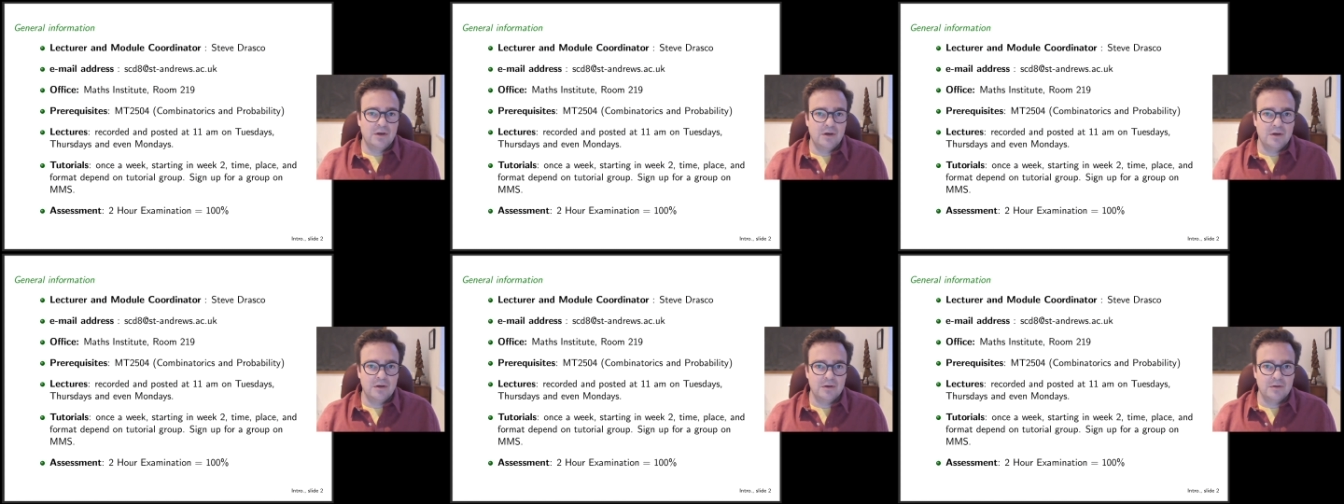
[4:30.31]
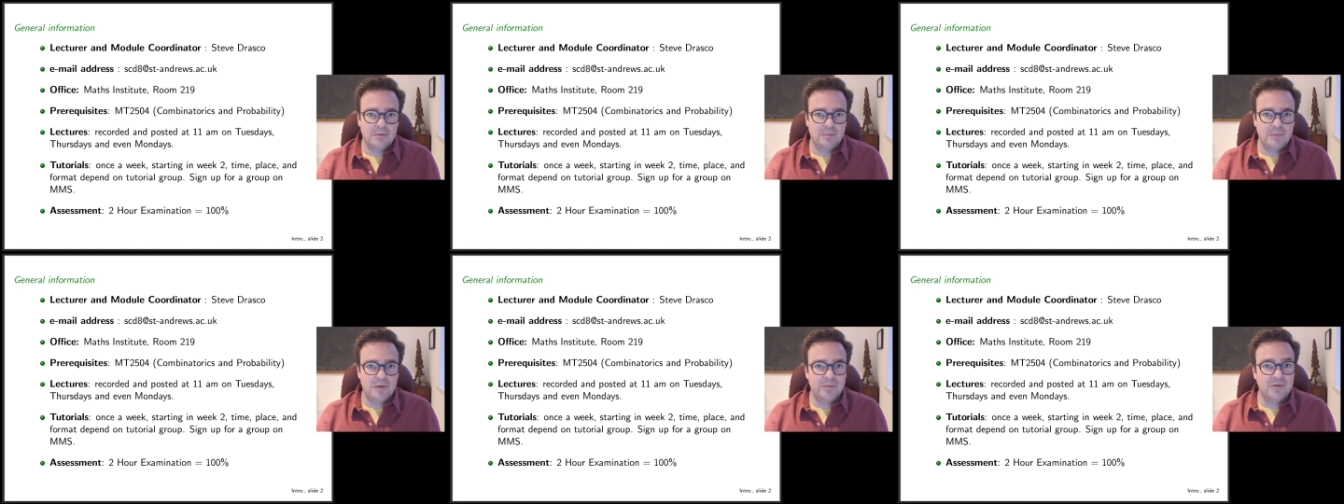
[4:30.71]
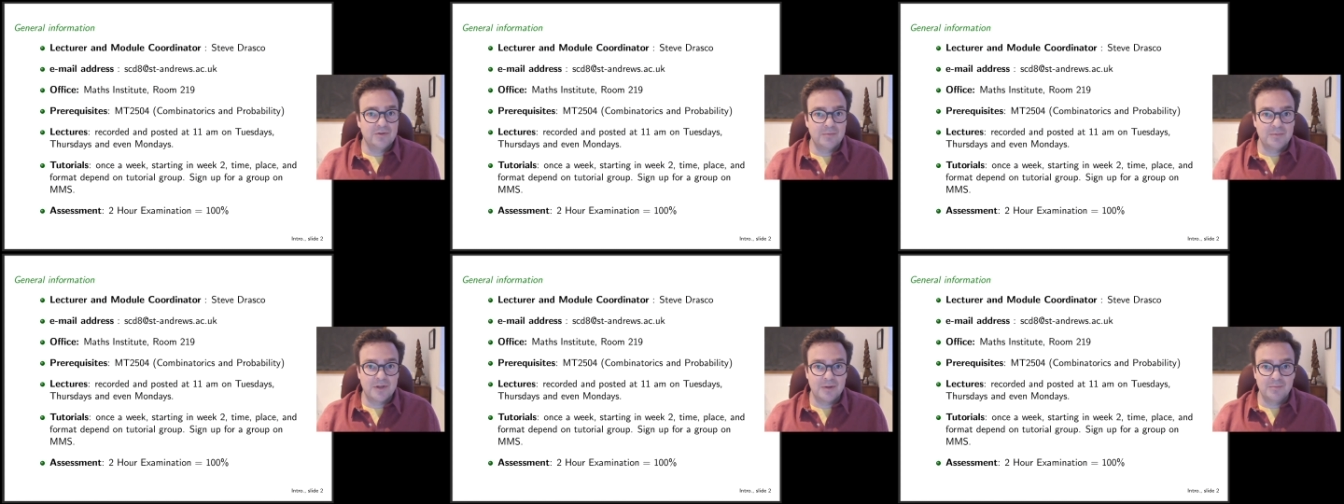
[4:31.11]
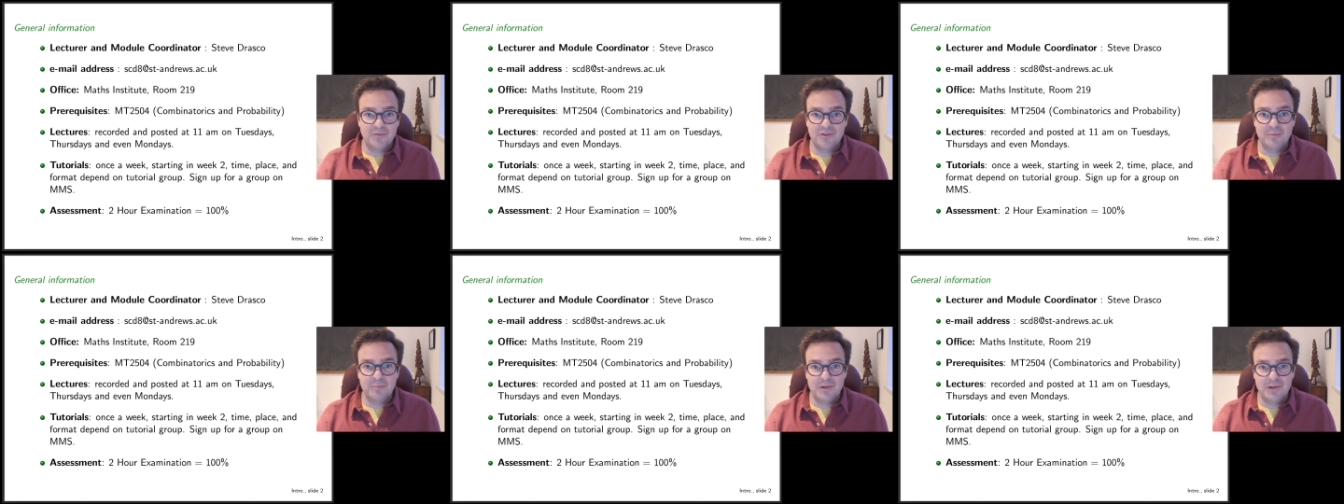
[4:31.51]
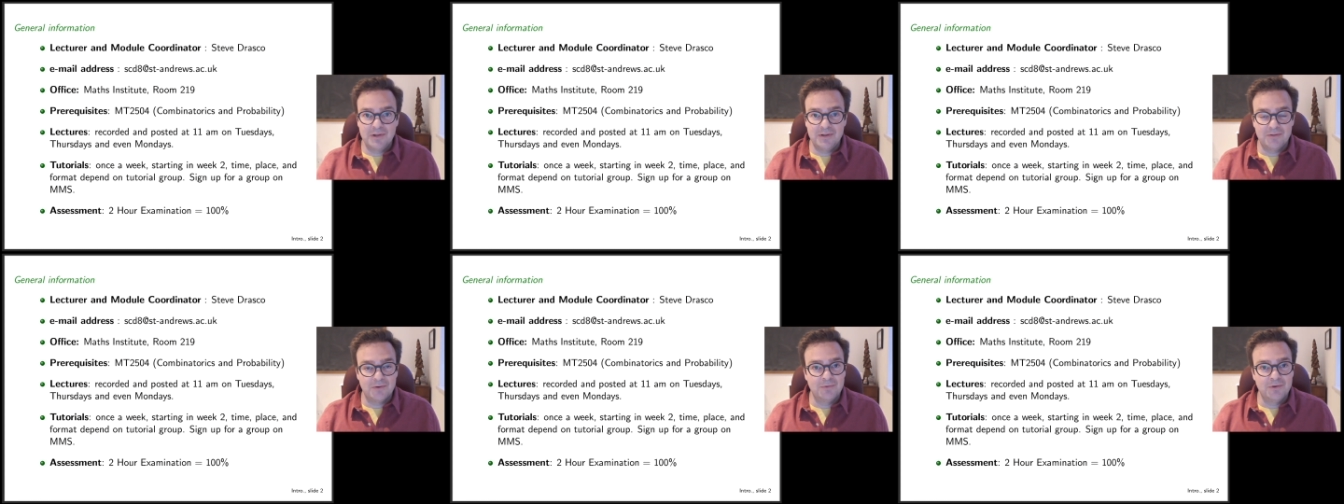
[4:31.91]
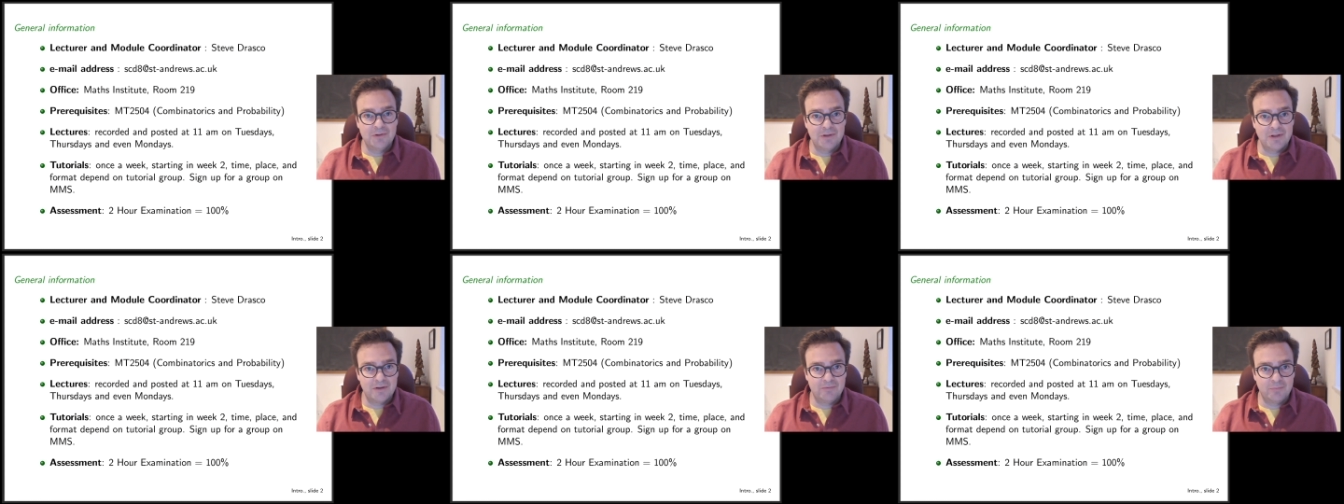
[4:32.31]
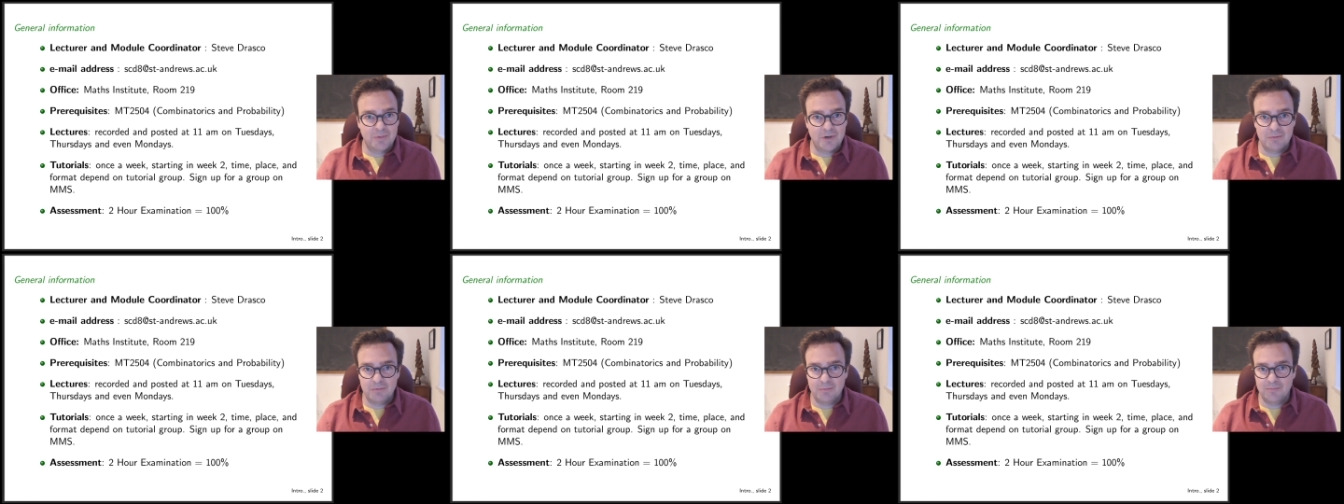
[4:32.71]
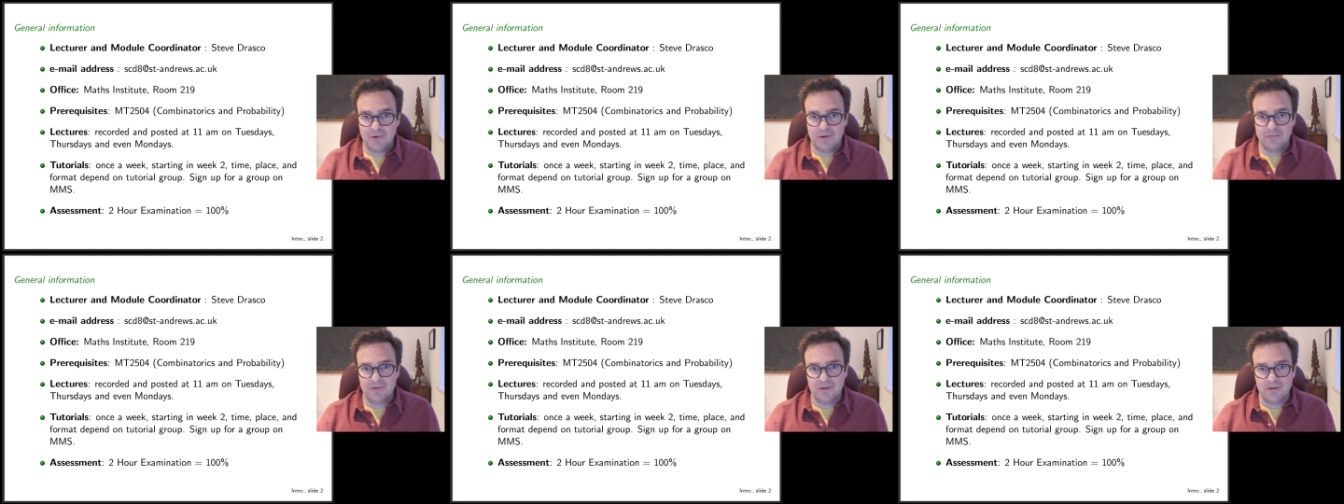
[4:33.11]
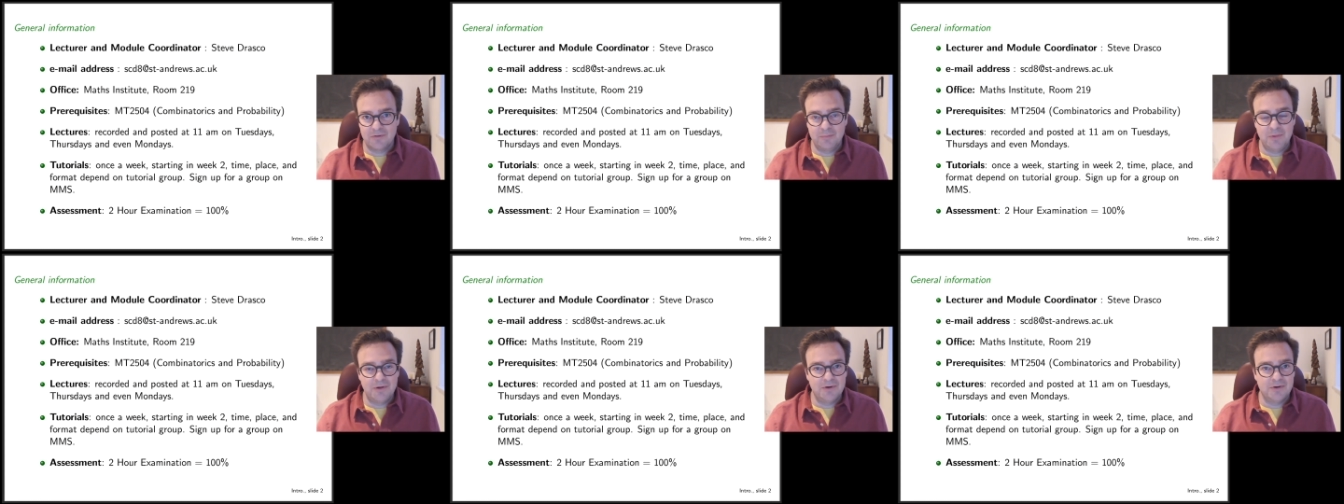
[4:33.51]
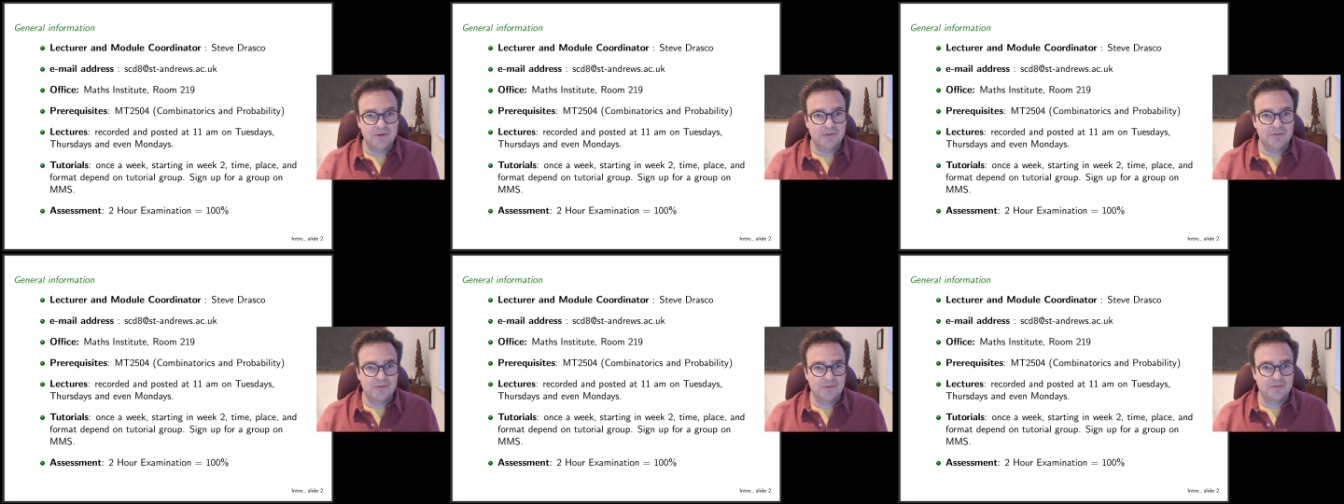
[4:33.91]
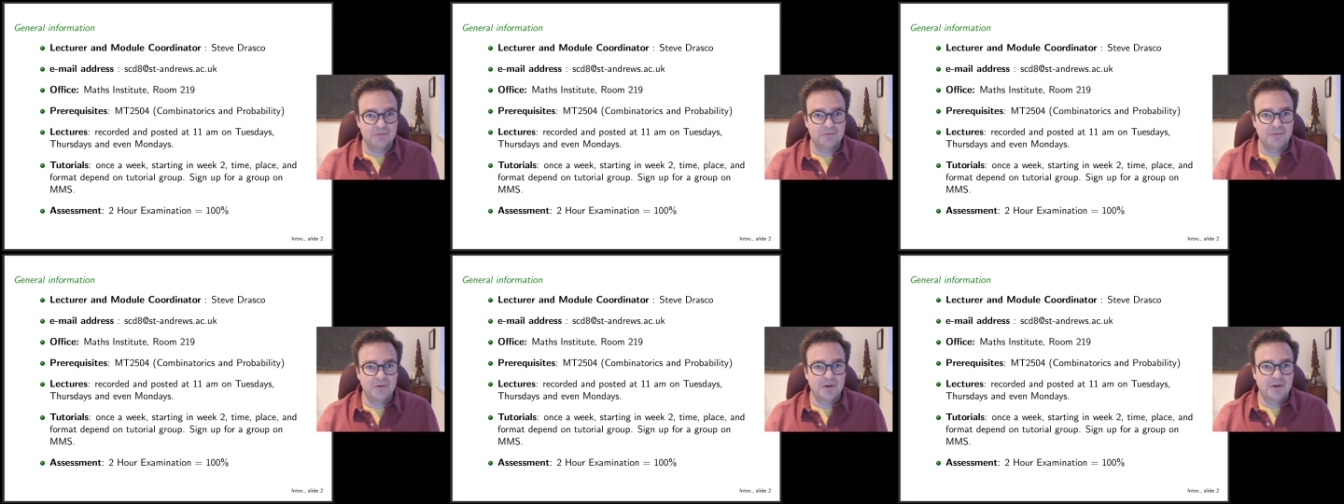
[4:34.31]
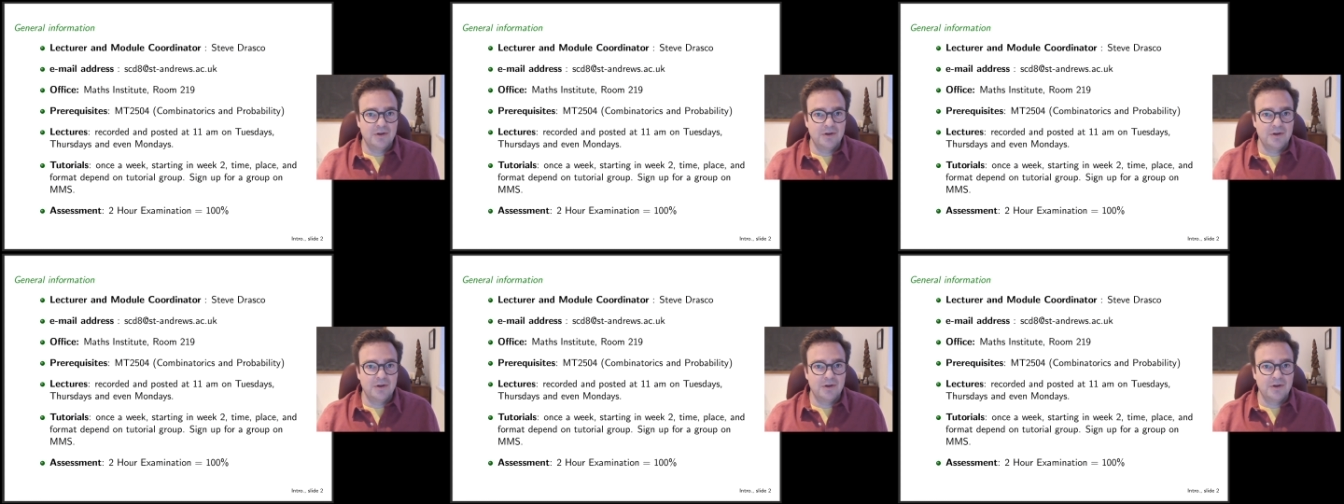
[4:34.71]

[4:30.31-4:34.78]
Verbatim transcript: Uh, maybe sometimes simulate the real life problem solving experience of